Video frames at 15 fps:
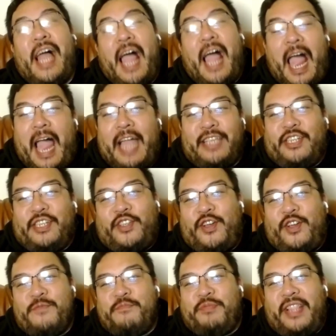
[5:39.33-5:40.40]
I just
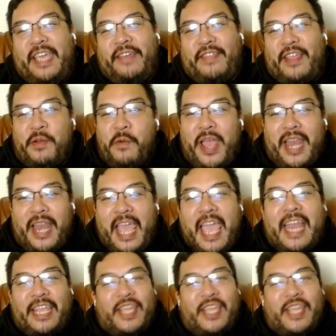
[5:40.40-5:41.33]
couldn't believe that it went in.